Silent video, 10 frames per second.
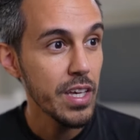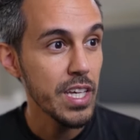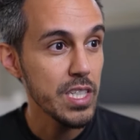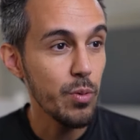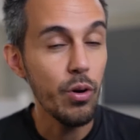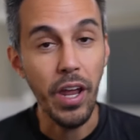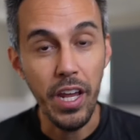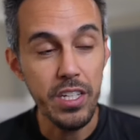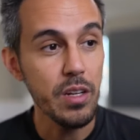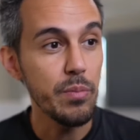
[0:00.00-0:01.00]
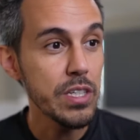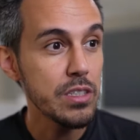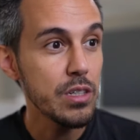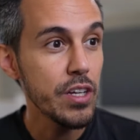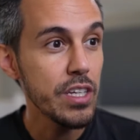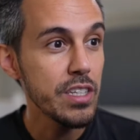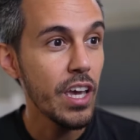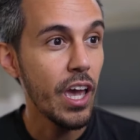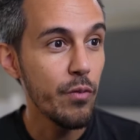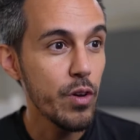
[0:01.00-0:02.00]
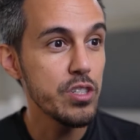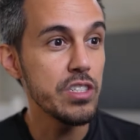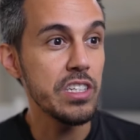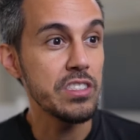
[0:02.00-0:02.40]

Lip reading: explore ancient mysteries and futuristic